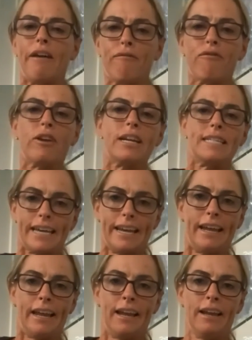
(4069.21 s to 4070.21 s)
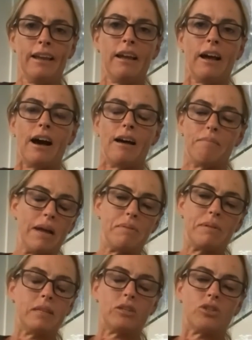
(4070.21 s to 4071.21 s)
every day on my
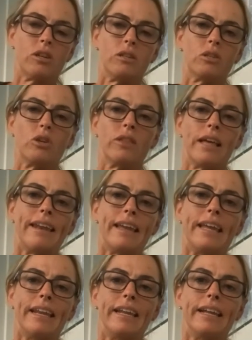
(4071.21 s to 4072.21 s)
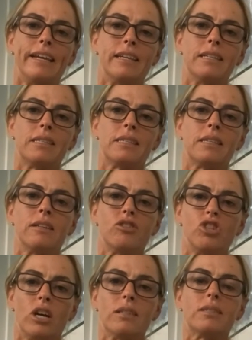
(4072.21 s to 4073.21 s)
position, so that it is
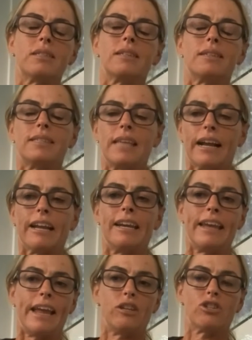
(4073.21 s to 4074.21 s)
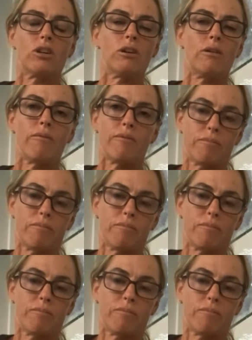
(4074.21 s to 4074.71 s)
just second nature,